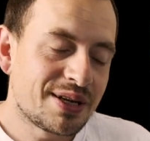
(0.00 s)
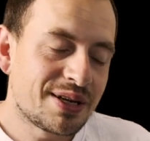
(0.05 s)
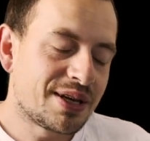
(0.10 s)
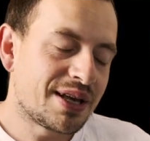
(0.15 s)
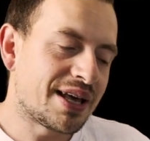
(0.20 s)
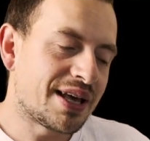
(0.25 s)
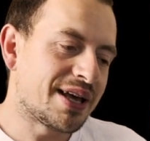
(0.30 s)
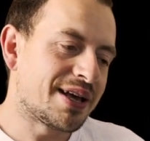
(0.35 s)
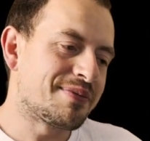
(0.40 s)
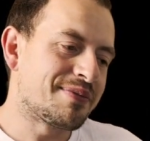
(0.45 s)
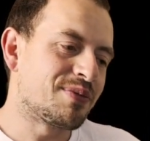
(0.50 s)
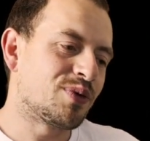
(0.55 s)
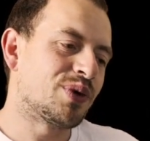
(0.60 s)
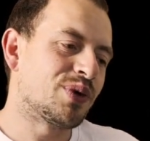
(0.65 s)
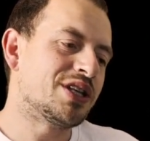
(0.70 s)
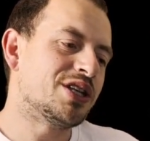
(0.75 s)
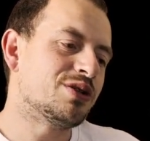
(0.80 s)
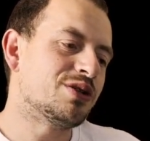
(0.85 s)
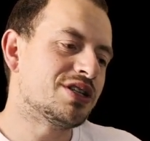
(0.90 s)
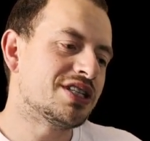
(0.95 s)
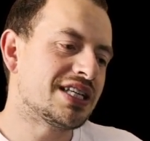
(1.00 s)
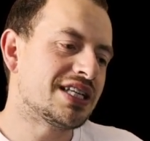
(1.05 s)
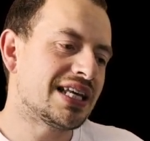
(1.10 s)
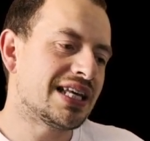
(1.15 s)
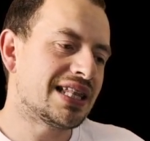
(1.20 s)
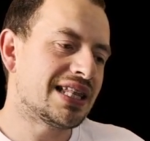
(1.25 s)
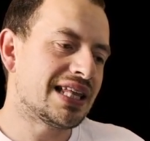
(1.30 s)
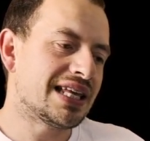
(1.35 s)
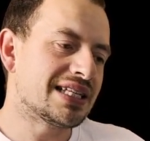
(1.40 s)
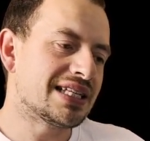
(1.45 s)
um, when you
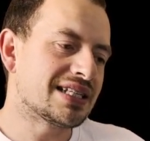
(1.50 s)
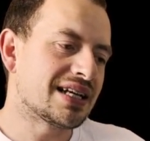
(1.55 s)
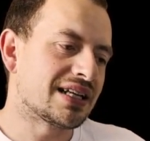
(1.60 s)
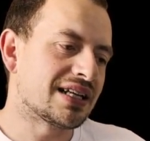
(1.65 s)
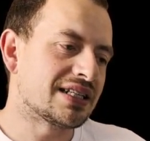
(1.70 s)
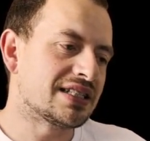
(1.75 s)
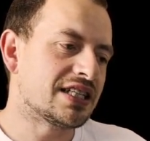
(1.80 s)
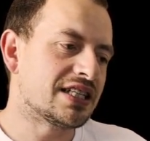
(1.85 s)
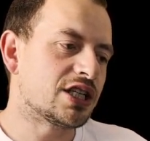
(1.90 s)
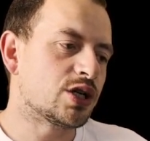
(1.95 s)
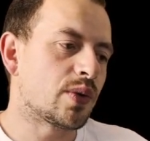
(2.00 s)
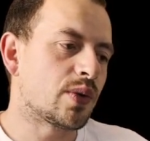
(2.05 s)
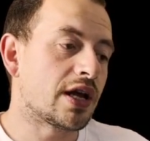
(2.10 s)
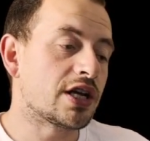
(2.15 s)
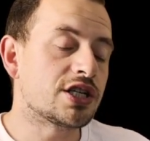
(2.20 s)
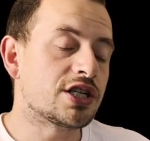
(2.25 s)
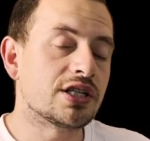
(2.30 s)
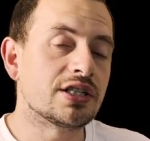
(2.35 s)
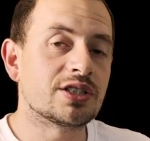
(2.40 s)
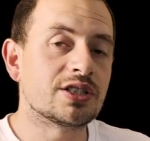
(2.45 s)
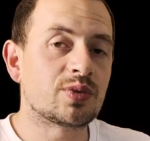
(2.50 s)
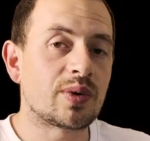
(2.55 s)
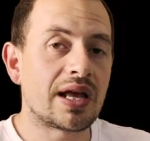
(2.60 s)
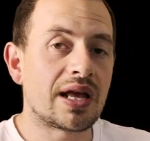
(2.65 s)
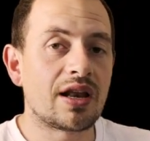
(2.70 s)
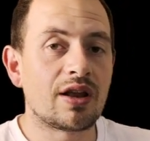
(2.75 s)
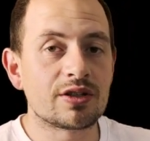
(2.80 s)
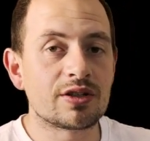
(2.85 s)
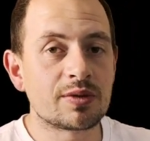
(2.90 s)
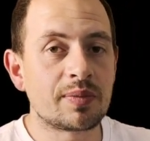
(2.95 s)
see these kind of situations where
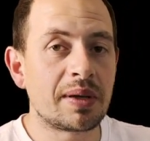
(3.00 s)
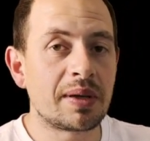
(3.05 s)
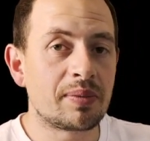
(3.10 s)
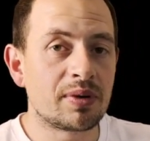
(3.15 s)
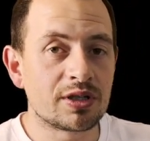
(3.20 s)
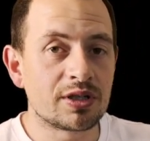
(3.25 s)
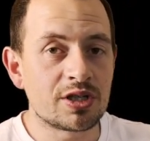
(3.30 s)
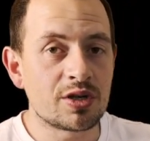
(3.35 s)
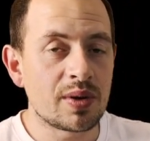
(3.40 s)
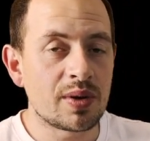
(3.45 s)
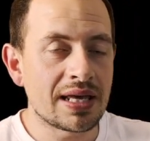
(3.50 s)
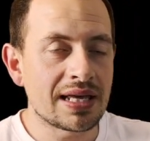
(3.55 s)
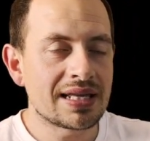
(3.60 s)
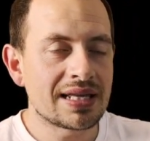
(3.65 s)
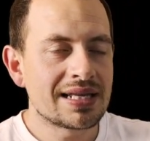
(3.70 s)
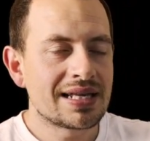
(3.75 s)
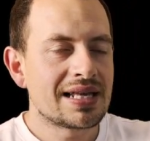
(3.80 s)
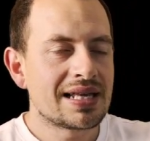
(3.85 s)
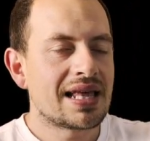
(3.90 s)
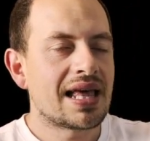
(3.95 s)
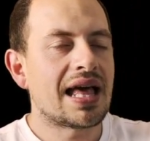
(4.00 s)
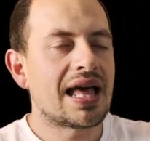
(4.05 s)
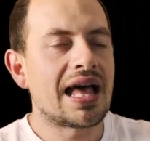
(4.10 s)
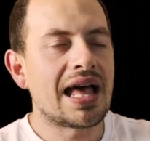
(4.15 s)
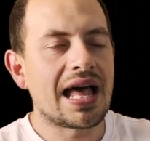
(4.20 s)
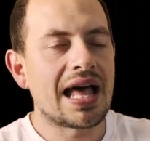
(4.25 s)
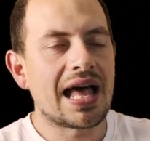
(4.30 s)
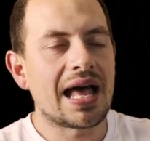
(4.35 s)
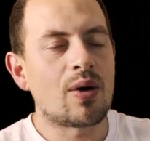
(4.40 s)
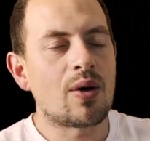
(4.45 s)
lots of people are doing
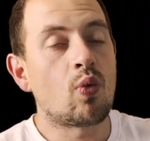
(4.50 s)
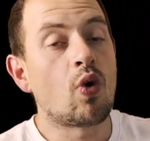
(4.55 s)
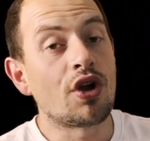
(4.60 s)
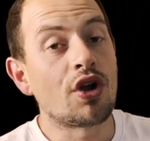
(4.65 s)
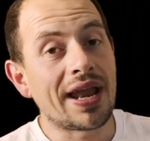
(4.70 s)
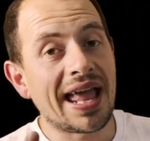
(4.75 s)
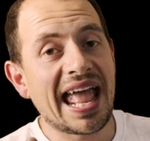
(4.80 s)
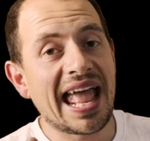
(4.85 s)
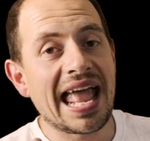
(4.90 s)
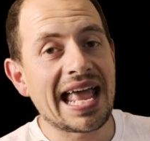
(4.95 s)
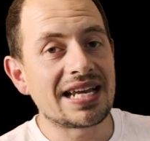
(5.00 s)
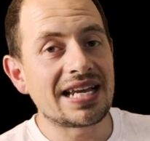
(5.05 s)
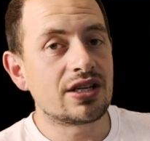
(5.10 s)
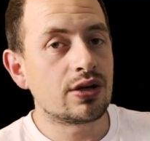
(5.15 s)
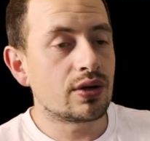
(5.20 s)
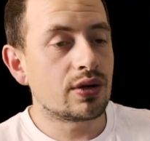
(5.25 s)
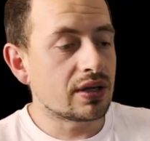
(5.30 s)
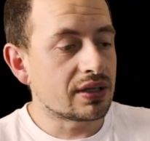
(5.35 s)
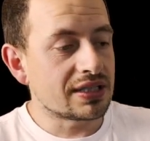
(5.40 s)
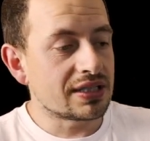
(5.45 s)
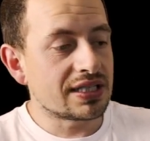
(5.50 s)
uh, one head, you can